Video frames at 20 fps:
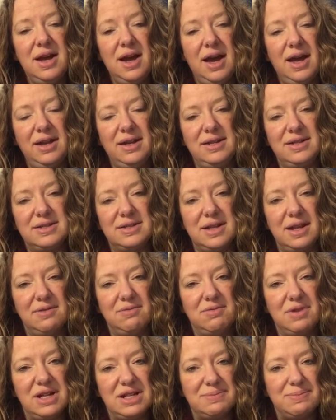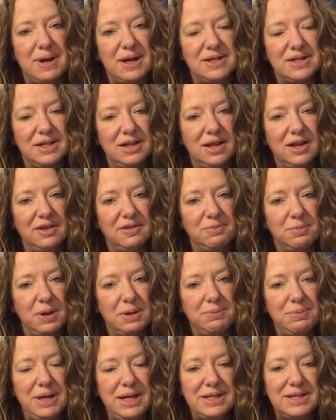and is then raised back to life
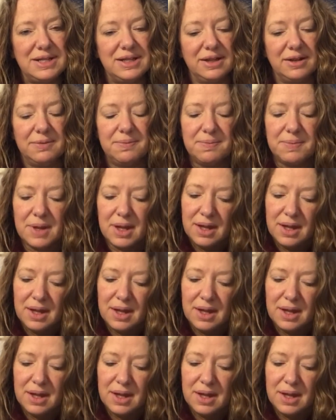by Peter.